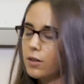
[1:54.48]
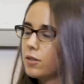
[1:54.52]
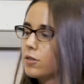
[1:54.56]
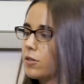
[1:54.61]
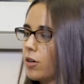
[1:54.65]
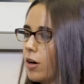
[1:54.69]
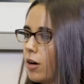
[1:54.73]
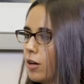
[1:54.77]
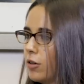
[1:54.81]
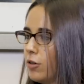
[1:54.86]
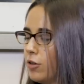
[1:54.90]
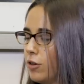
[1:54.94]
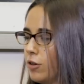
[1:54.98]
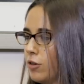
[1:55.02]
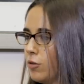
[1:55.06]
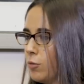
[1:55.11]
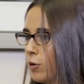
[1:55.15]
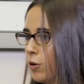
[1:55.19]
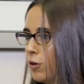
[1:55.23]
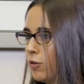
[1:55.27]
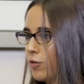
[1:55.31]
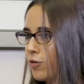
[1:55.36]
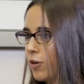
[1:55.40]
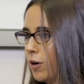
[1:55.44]
Todd, you've
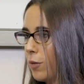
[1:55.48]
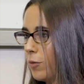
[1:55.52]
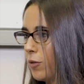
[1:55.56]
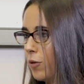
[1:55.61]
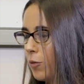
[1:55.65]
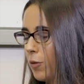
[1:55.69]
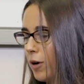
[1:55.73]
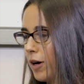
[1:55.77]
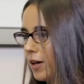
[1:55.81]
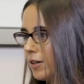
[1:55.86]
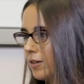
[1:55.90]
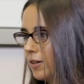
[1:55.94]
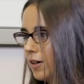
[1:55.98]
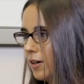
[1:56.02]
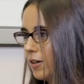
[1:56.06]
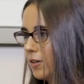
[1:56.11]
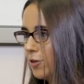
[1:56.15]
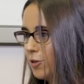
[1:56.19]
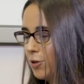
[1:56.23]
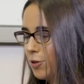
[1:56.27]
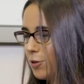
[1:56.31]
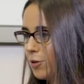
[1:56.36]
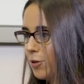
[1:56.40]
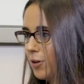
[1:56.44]
moved from the White
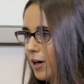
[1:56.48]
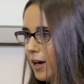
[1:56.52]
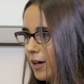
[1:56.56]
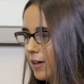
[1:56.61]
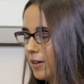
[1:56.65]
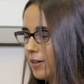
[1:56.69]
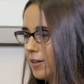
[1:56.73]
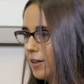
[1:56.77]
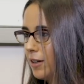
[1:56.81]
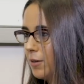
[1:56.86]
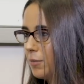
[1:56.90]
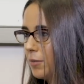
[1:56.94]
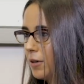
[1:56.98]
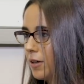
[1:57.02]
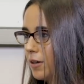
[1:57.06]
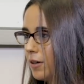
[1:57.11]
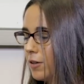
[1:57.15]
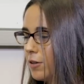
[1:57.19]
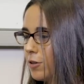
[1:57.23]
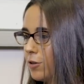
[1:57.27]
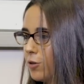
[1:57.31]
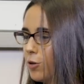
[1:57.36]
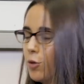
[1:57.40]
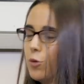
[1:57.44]
House to
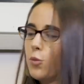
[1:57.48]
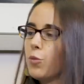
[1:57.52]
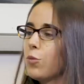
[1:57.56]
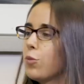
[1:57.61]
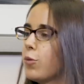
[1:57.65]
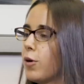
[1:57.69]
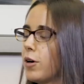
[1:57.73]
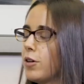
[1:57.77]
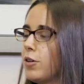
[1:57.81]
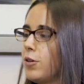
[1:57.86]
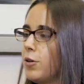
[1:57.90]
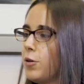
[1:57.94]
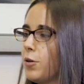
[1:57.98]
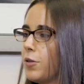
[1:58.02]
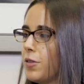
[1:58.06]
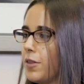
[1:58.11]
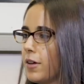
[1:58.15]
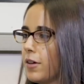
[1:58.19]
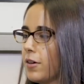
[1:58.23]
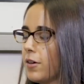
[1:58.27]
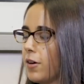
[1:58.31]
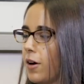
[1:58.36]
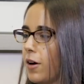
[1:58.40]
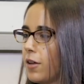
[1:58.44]
academia. So what do you
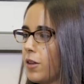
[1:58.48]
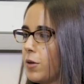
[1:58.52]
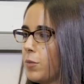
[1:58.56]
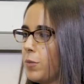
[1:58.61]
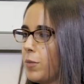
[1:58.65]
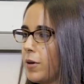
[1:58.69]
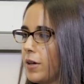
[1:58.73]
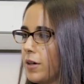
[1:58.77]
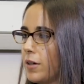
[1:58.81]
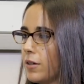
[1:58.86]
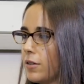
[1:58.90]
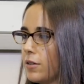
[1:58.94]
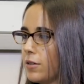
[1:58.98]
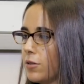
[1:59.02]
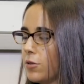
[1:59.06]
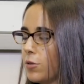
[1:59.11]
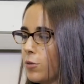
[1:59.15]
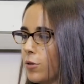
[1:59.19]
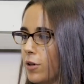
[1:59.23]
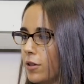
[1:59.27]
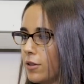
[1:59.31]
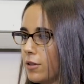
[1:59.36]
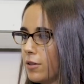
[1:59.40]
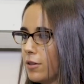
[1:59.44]
think are the biggest
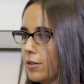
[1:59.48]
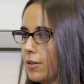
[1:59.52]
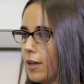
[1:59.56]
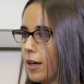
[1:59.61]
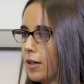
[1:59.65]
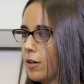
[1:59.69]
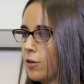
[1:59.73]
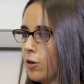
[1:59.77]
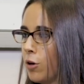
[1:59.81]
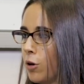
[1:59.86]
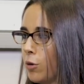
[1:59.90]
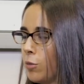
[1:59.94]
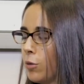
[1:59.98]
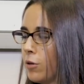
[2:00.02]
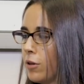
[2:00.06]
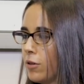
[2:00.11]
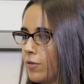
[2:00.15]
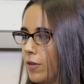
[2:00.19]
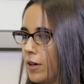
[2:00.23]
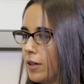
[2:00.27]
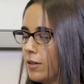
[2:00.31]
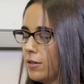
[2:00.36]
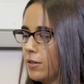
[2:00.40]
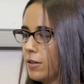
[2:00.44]
risks that global
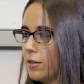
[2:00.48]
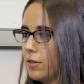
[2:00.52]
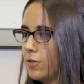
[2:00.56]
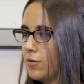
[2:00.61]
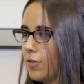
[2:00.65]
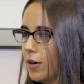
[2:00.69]
investors